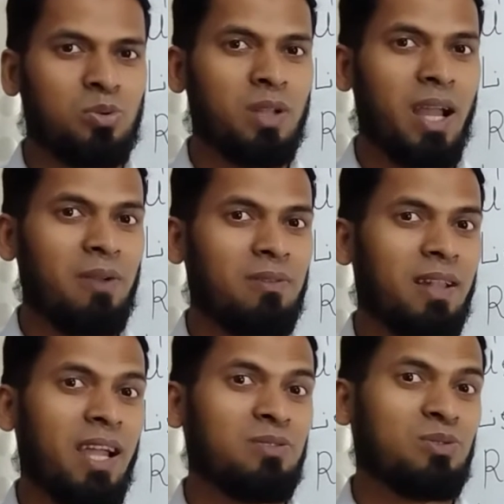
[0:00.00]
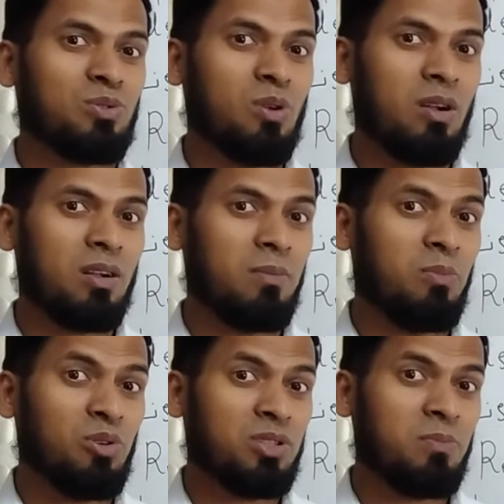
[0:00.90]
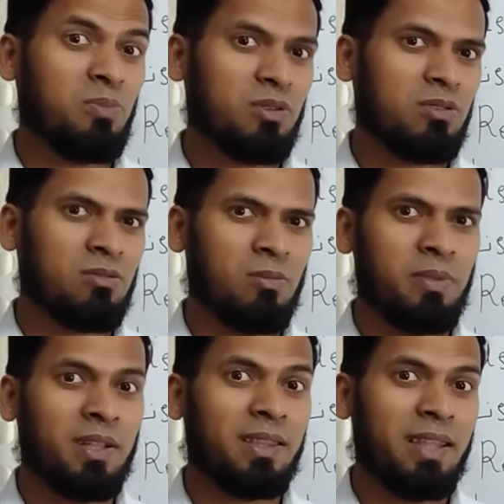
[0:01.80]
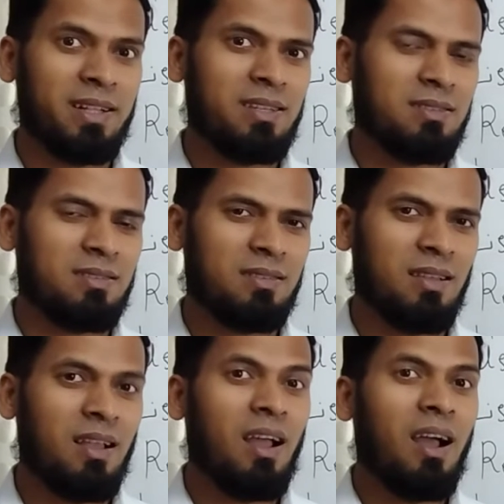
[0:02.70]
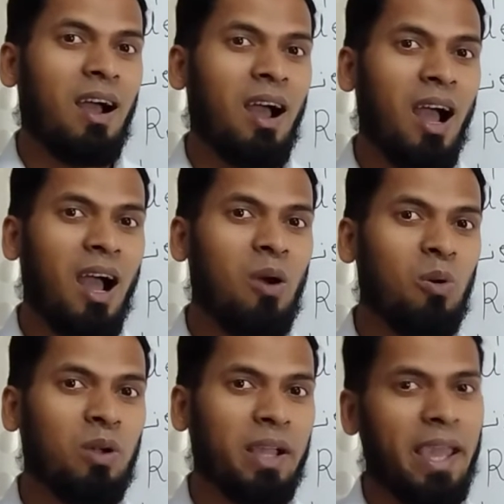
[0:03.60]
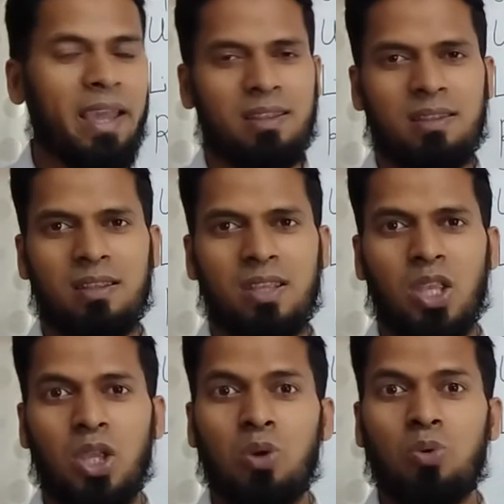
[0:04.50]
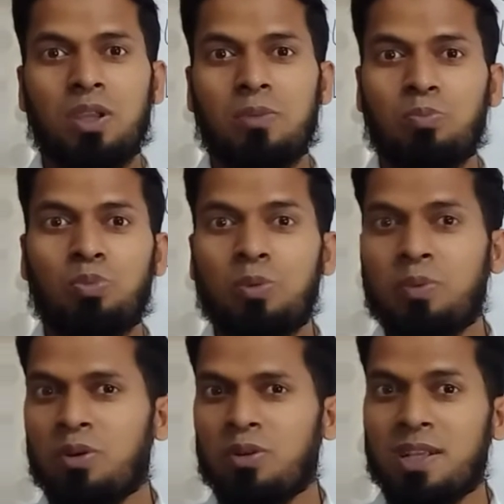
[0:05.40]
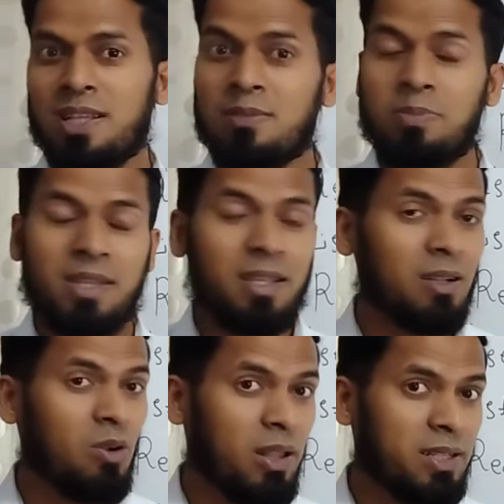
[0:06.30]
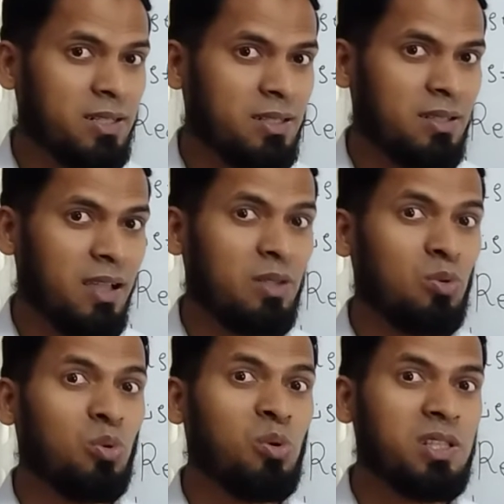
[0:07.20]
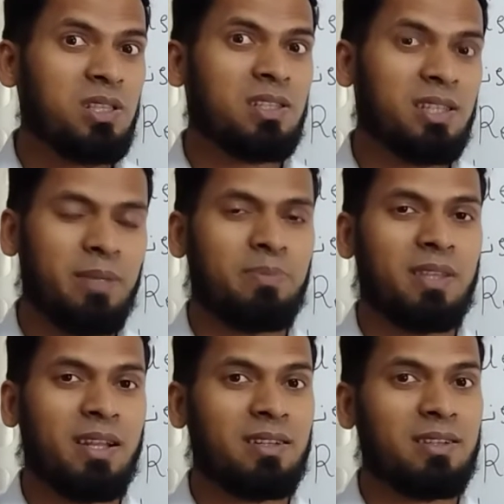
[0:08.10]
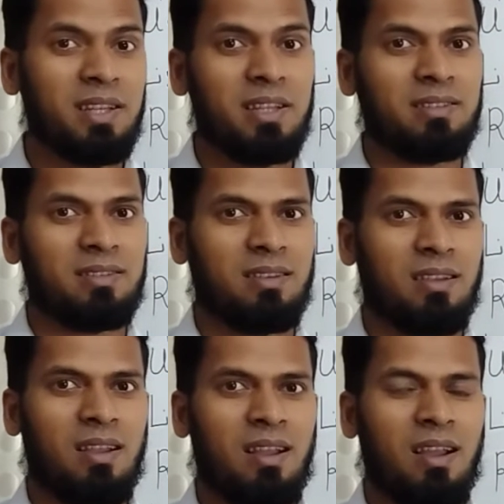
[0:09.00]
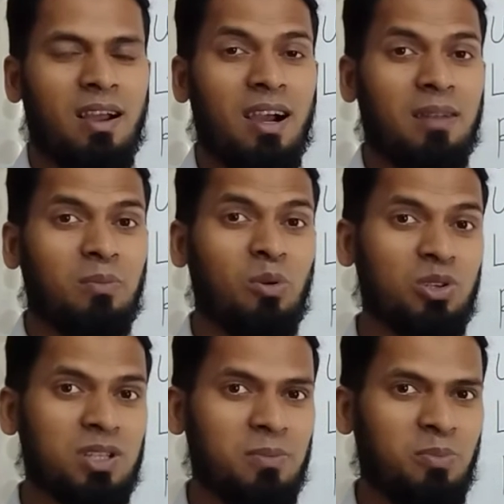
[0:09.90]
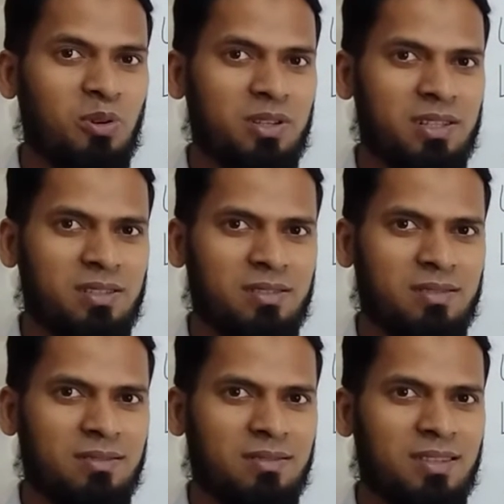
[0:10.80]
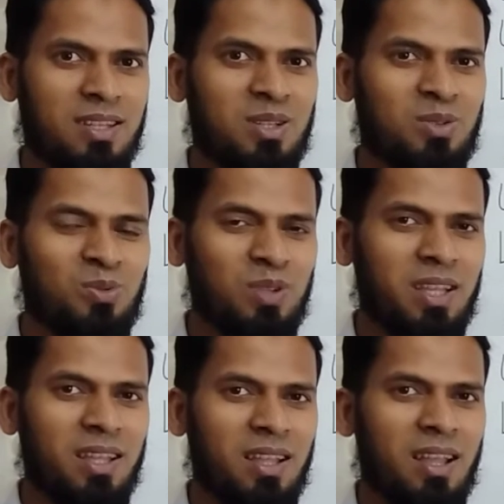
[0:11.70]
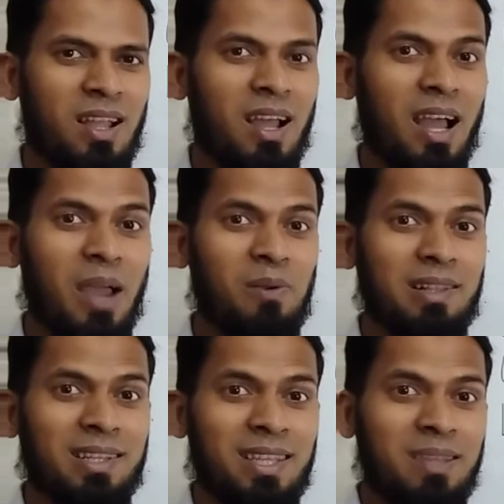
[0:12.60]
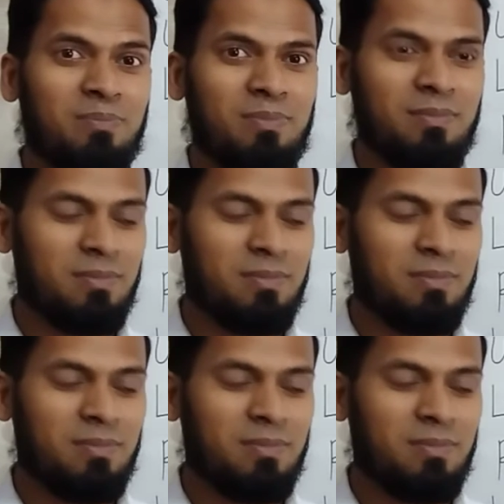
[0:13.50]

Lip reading: Today I would like to talk a most important topic, that is how can you improve your speaking quality and which tips and tricks are most important. Today I will give